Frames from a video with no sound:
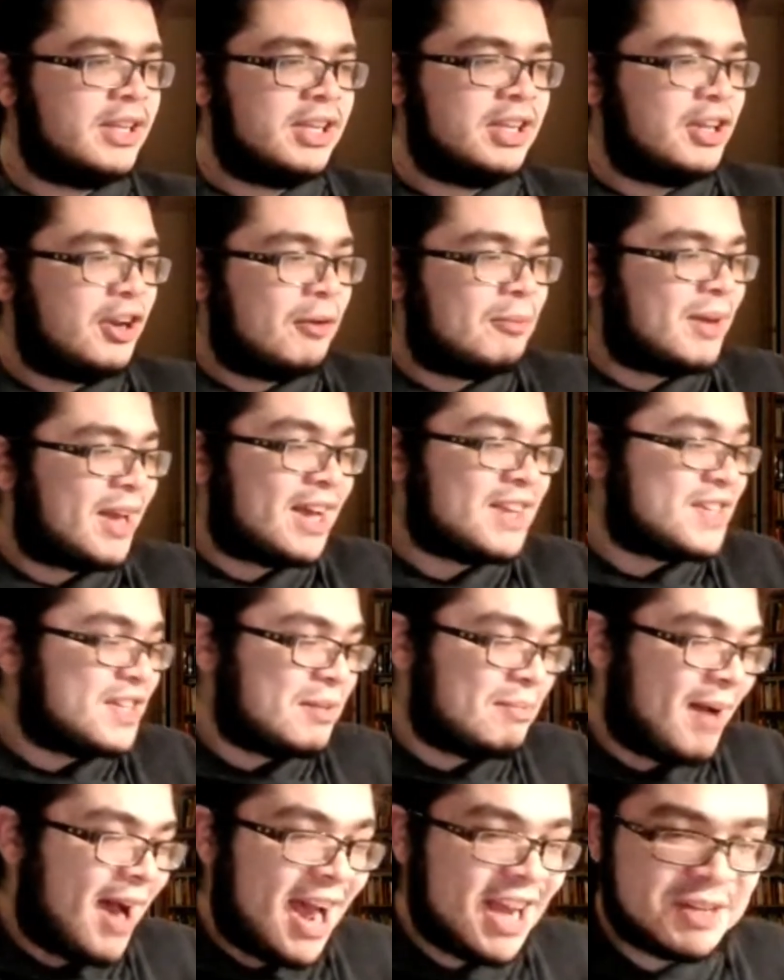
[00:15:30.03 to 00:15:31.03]
you know, because of
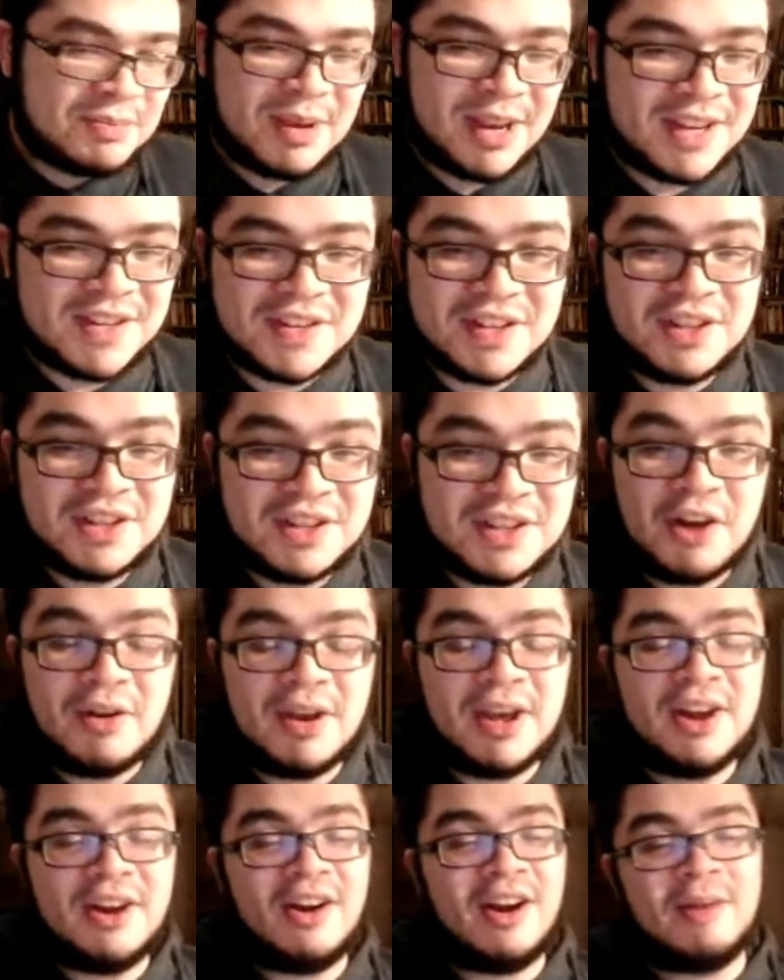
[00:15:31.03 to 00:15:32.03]
the bias, because of the
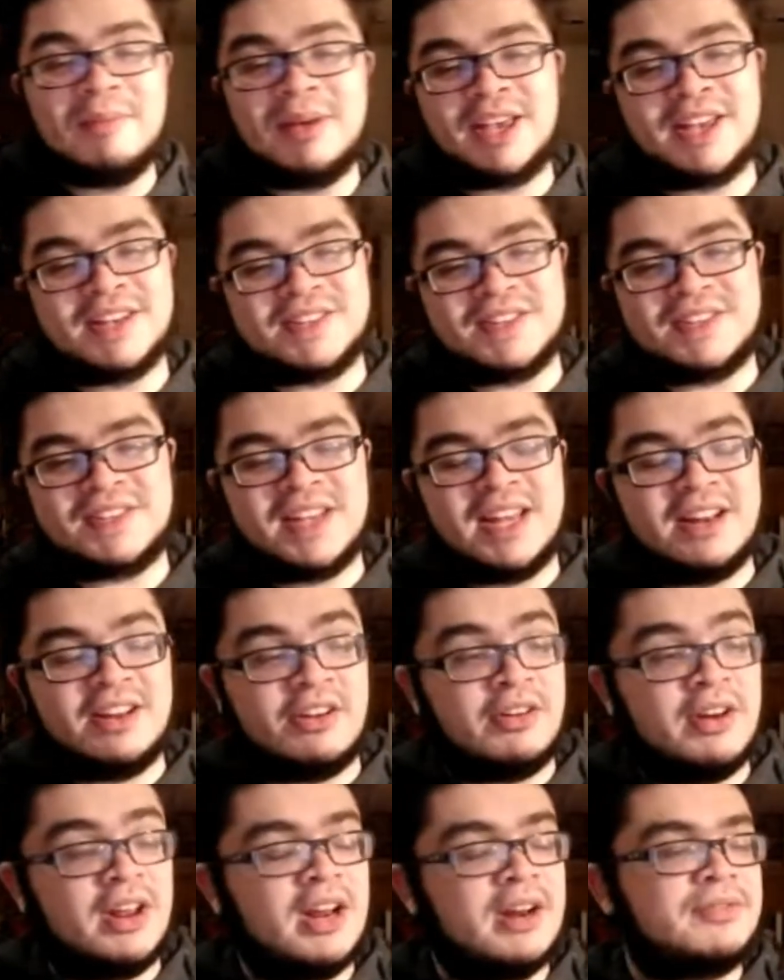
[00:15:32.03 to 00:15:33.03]
no-hitter, and because of San Diego
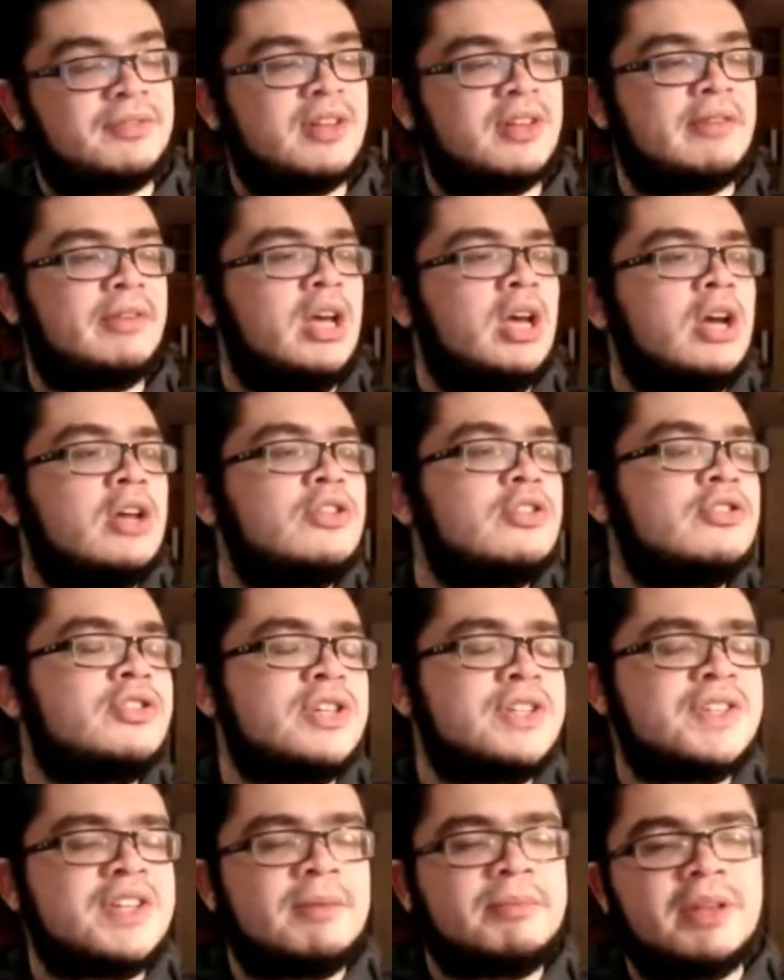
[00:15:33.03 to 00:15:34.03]
native stuff, there's
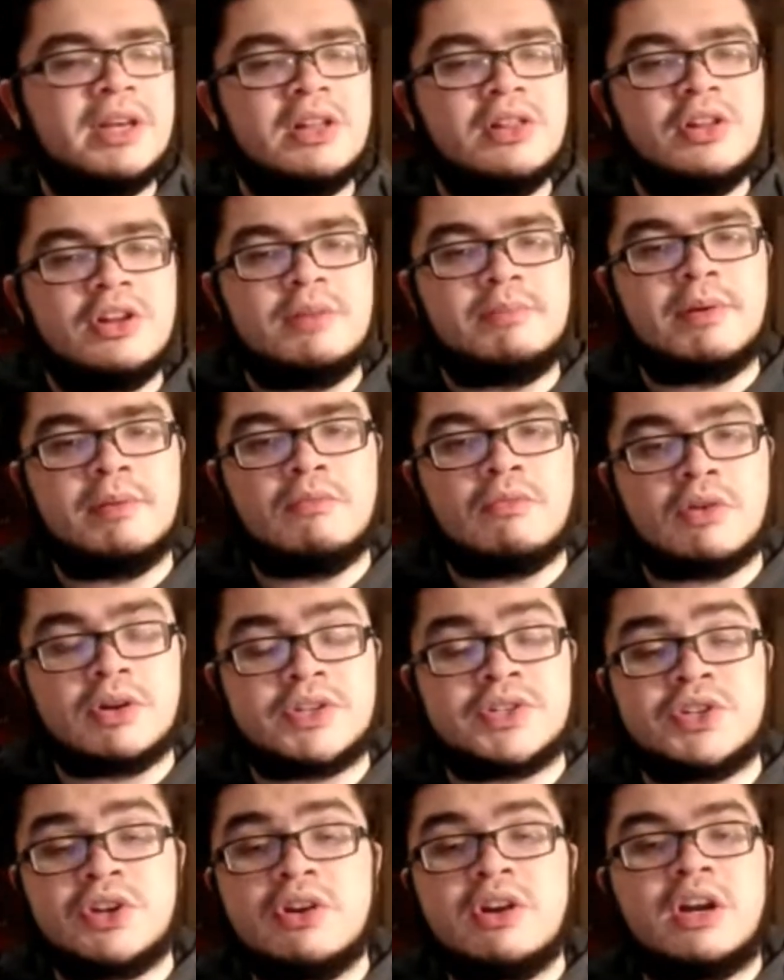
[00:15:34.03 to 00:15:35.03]
just something a little bit more
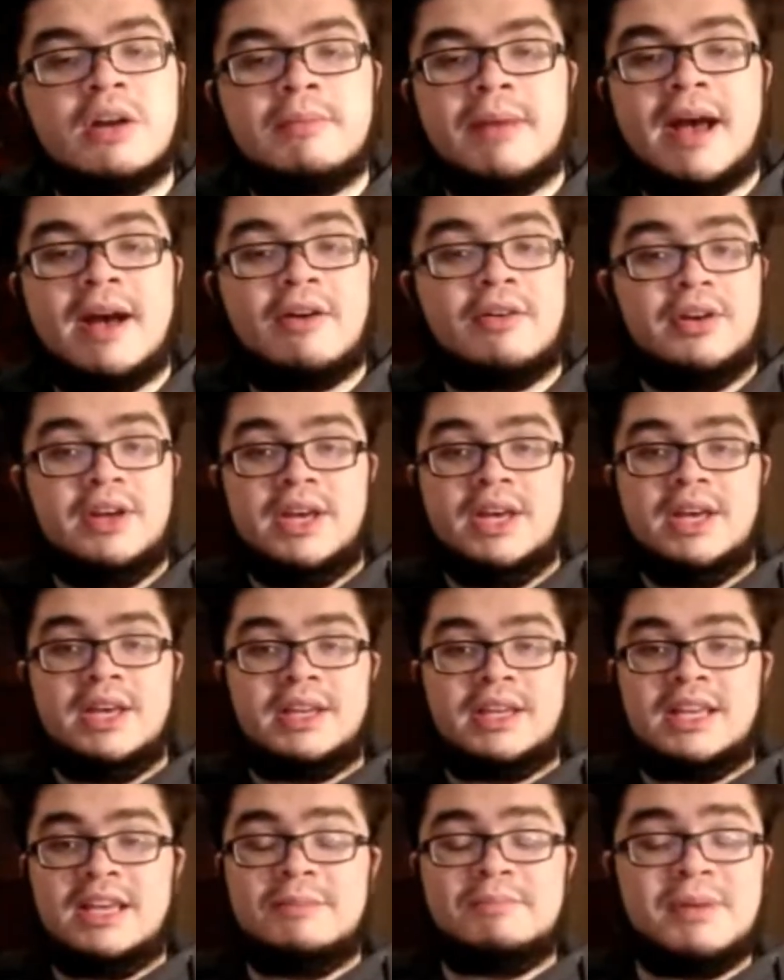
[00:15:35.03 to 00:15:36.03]
certain about
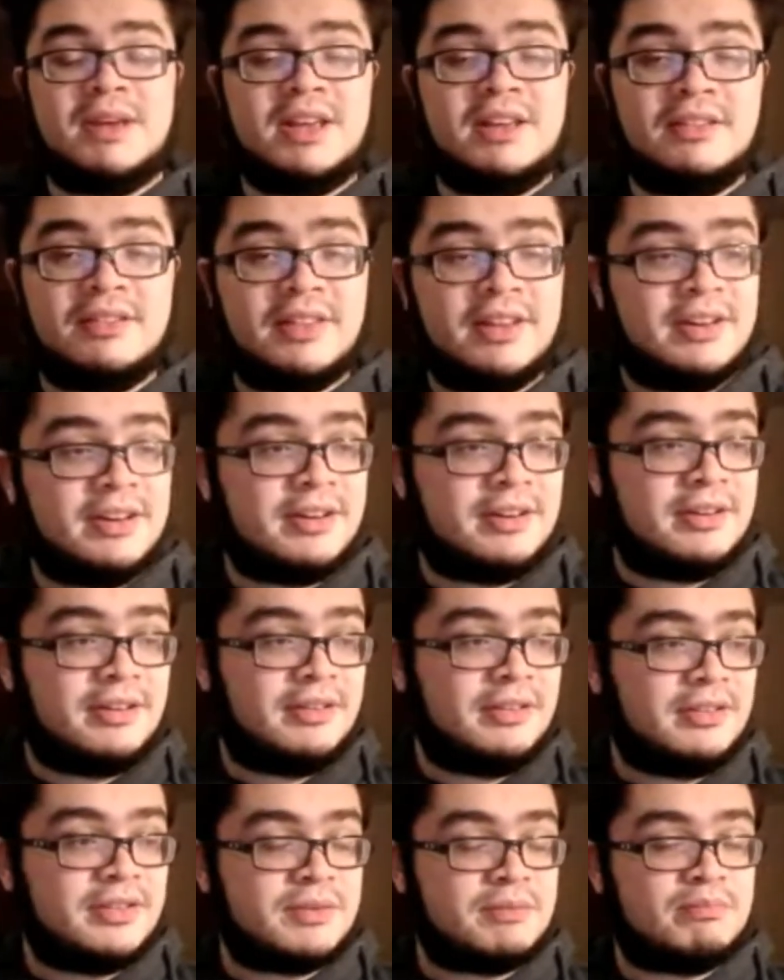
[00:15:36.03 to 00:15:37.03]
keeping
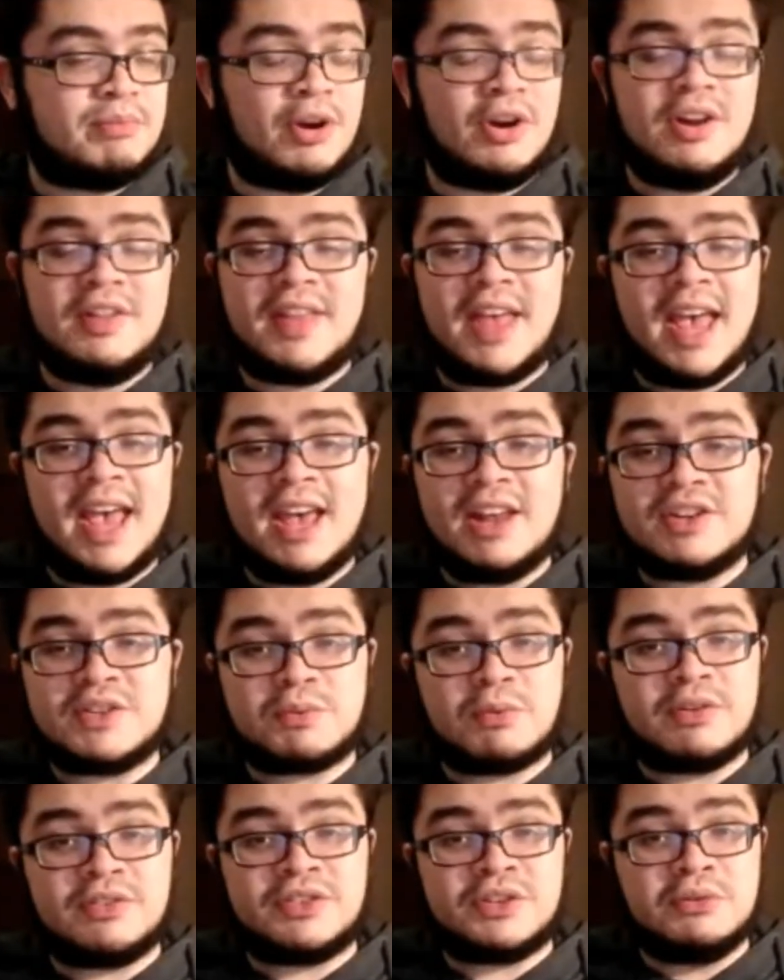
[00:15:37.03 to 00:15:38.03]
the bird in the hand
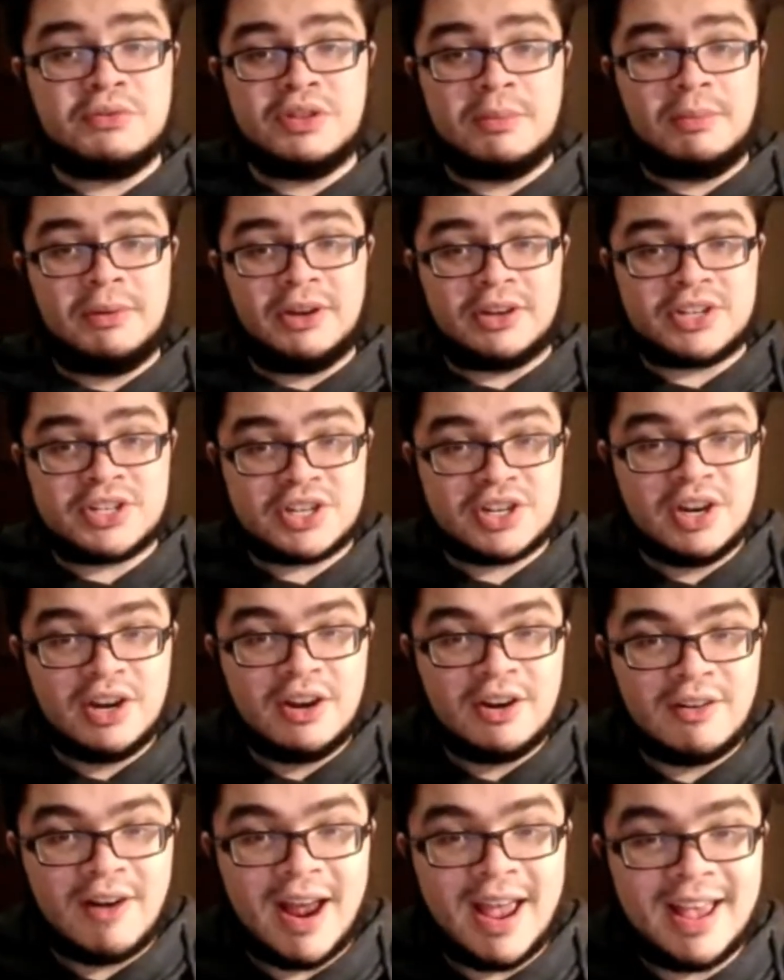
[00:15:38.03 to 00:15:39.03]
is worth two in the bush,
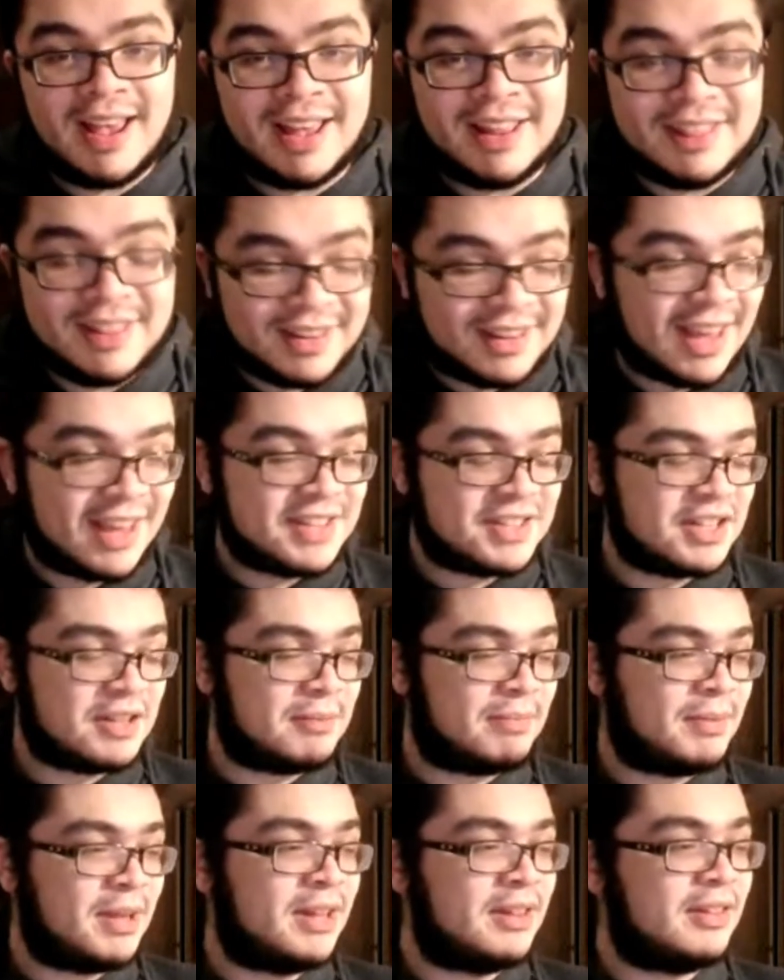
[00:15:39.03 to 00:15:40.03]
right? In the case of
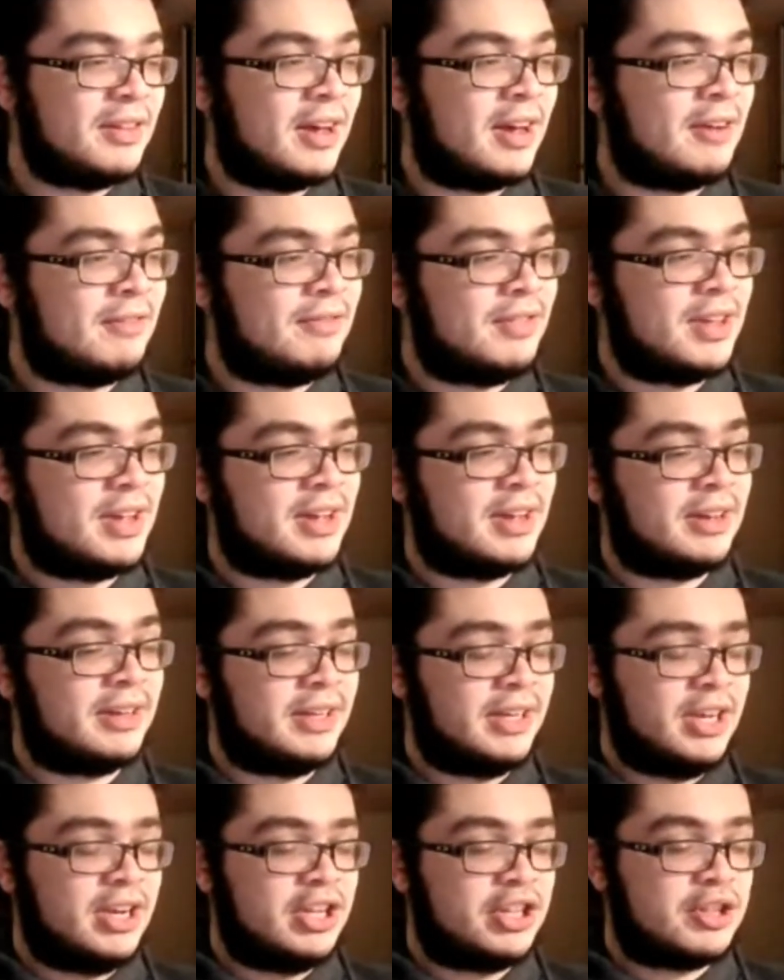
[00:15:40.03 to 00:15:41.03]
the
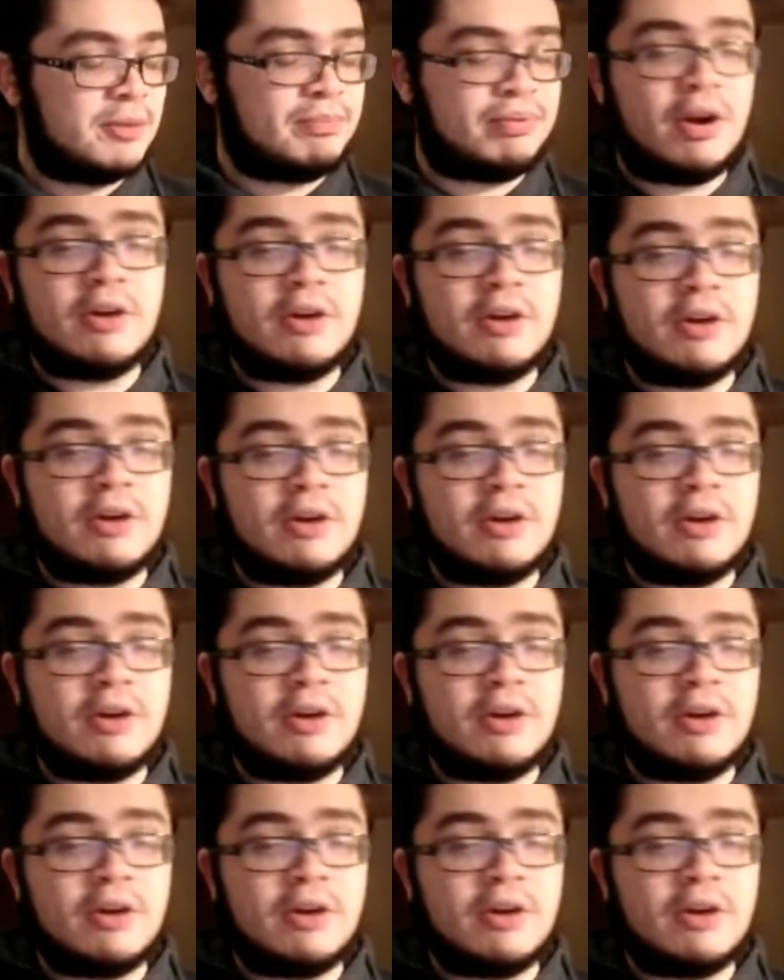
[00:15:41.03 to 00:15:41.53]
pro